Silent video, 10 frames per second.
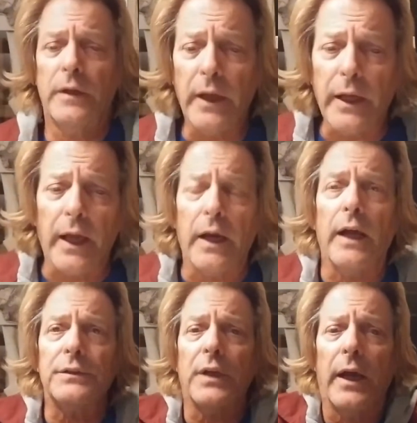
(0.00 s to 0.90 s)
And again,
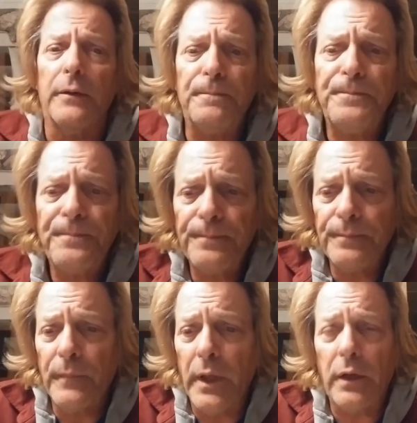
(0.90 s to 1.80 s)
I said,
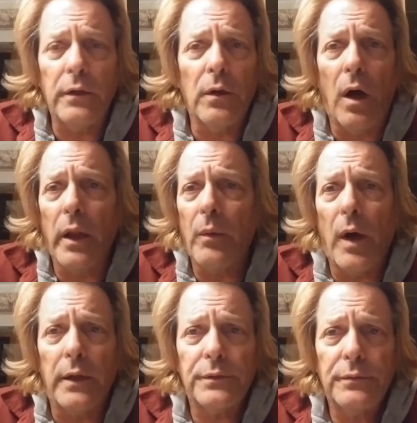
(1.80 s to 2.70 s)
he can do all he
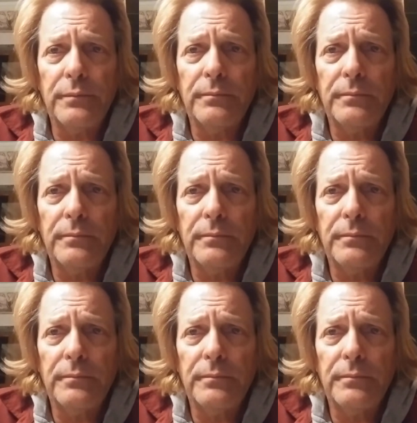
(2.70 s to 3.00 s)
wants,